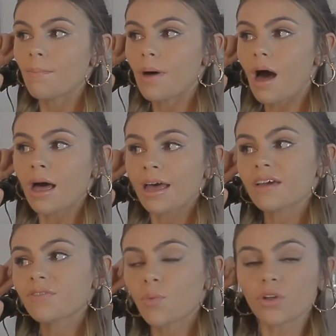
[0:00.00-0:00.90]
But
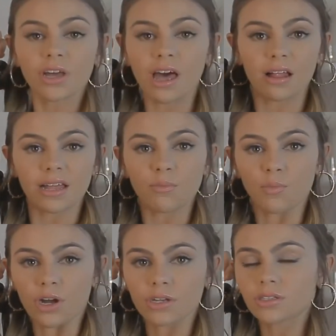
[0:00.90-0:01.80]
if you want to curl
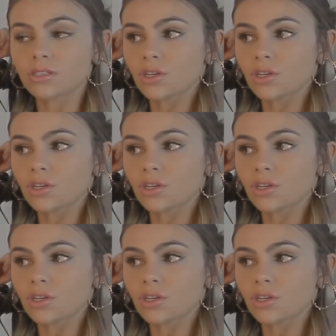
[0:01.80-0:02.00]
inwards,